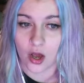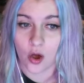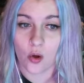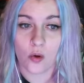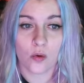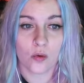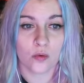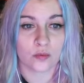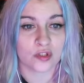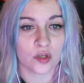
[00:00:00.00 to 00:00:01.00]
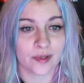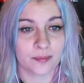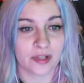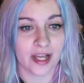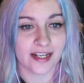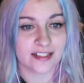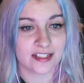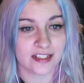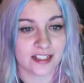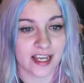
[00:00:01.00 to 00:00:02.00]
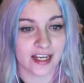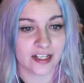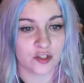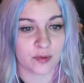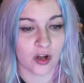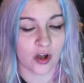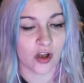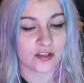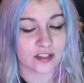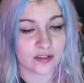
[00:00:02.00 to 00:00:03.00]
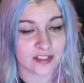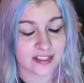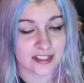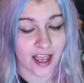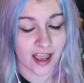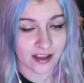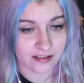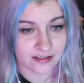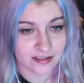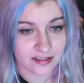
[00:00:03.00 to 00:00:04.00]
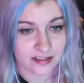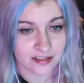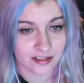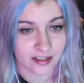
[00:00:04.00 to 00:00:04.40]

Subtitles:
Oh, so it applies to the cage, but also the cells.